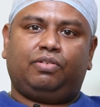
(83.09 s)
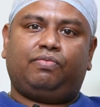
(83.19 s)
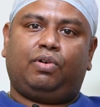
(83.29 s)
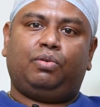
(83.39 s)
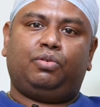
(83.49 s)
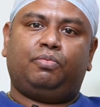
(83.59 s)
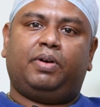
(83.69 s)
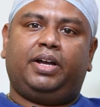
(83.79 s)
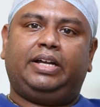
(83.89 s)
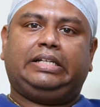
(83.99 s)
followed
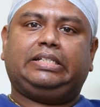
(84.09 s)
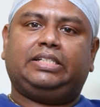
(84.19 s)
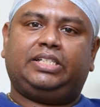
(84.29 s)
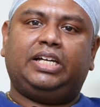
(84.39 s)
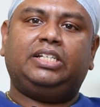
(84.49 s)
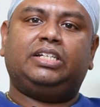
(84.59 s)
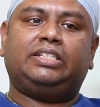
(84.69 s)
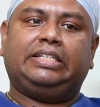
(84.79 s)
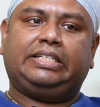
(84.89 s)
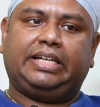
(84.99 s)
by
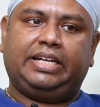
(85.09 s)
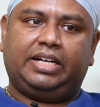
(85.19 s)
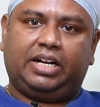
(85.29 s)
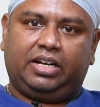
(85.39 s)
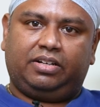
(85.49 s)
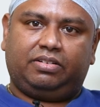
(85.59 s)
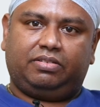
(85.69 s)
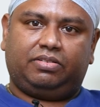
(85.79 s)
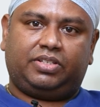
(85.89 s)
changes in skin color,